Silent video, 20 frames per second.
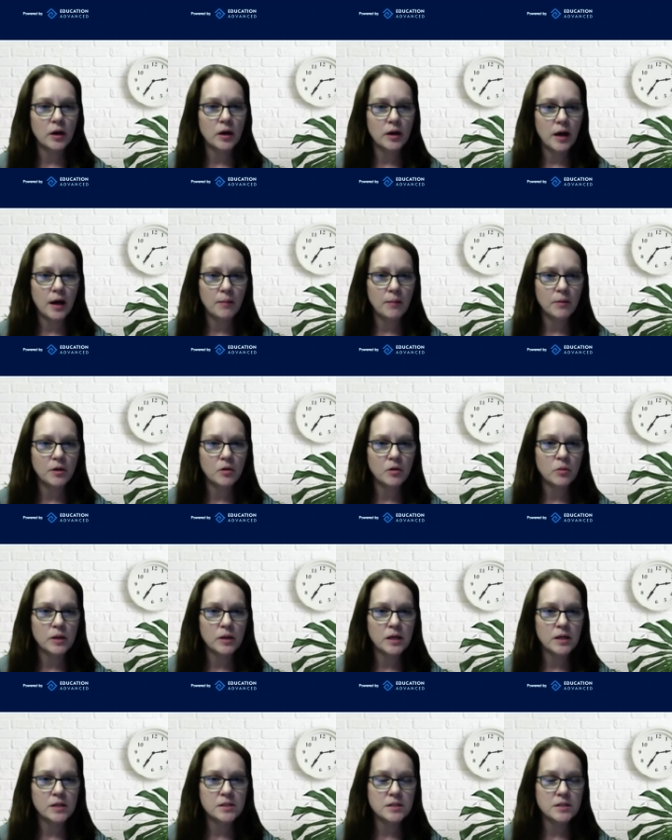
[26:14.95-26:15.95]
I'm gonna
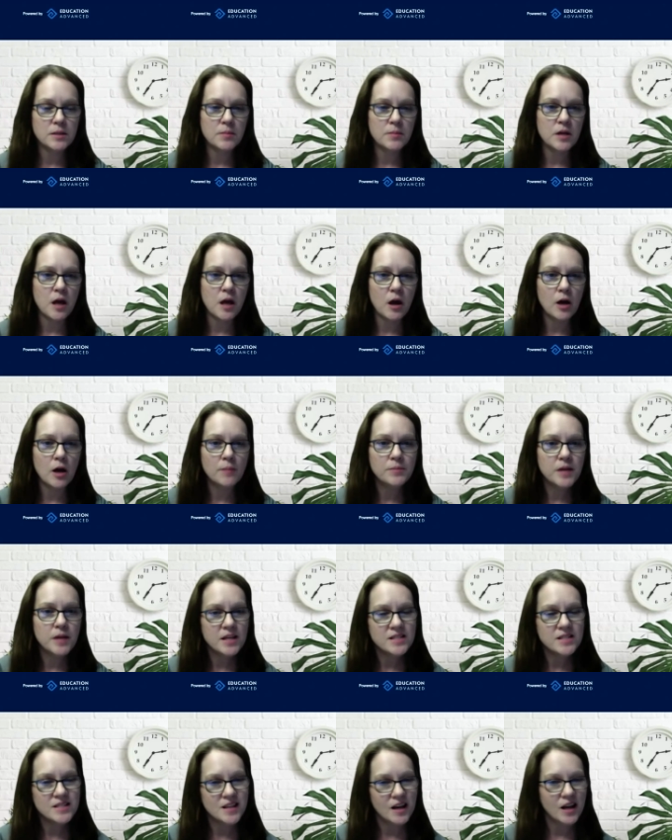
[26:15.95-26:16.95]
read some
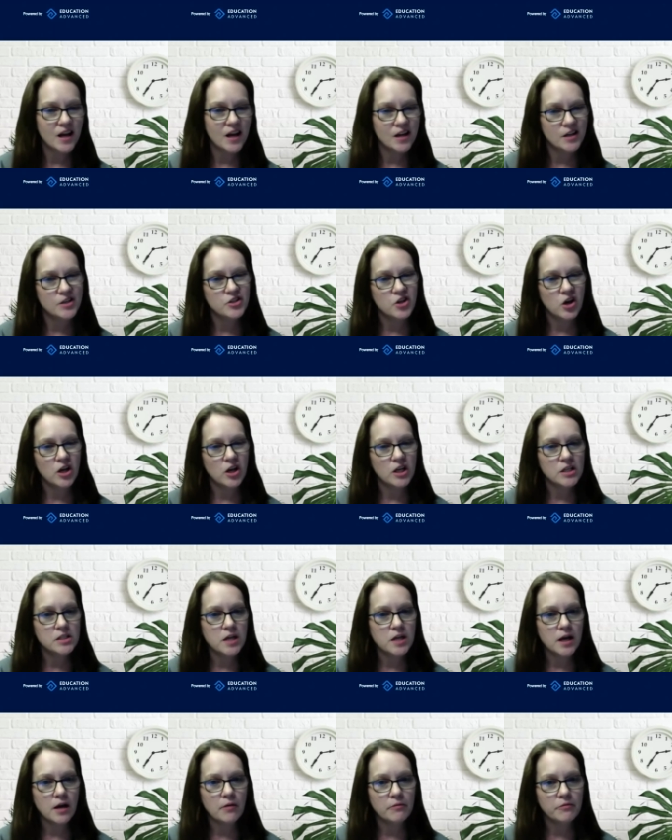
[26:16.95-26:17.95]
updates that I kind of jotted
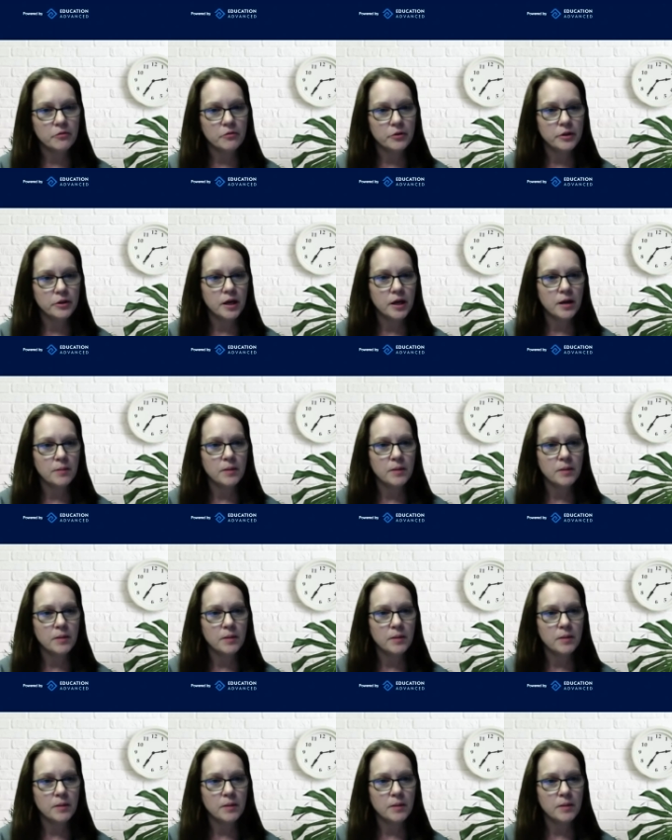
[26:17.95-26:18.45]
down for them sure.